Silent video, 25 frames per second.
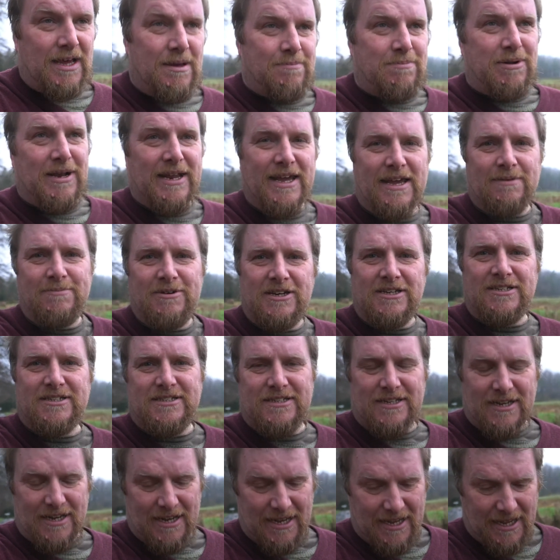
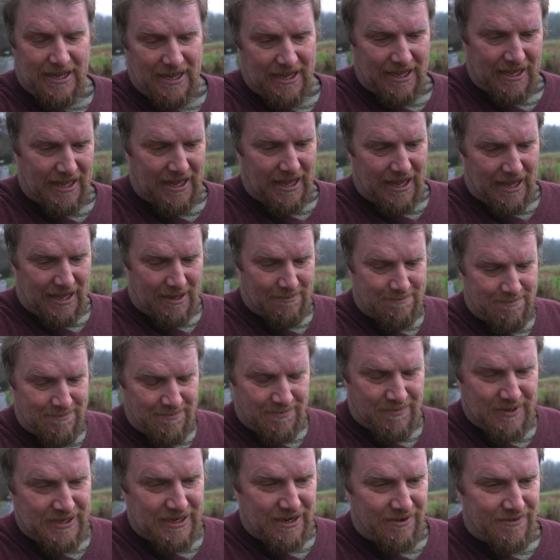polygamous.
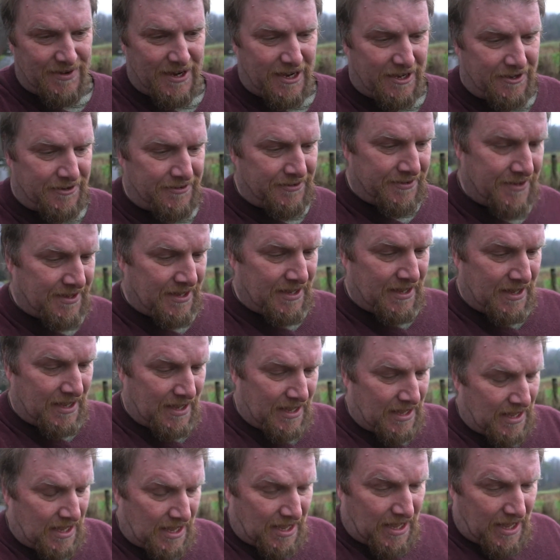We don't know.
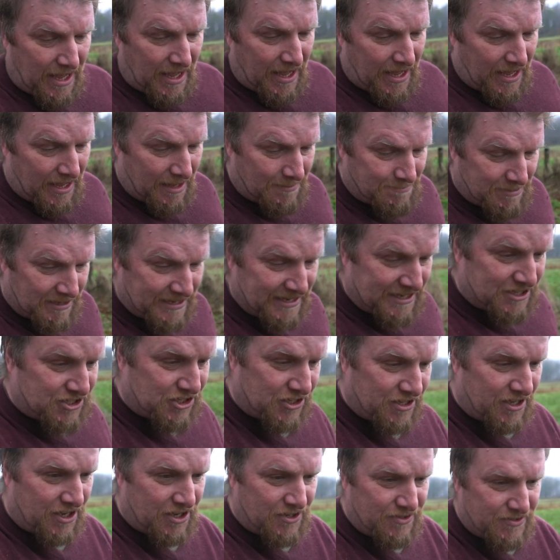But each
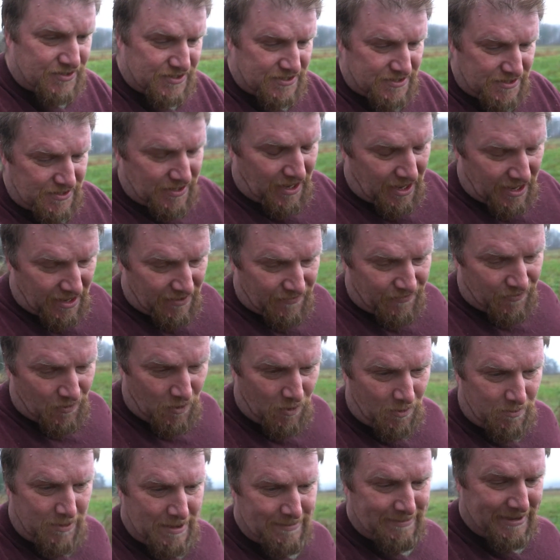of those
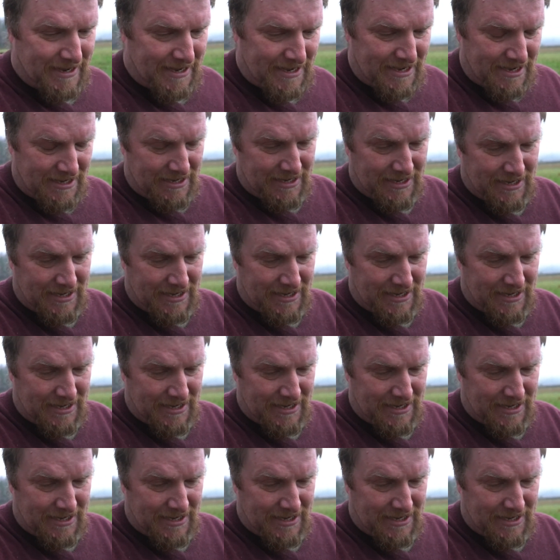four women,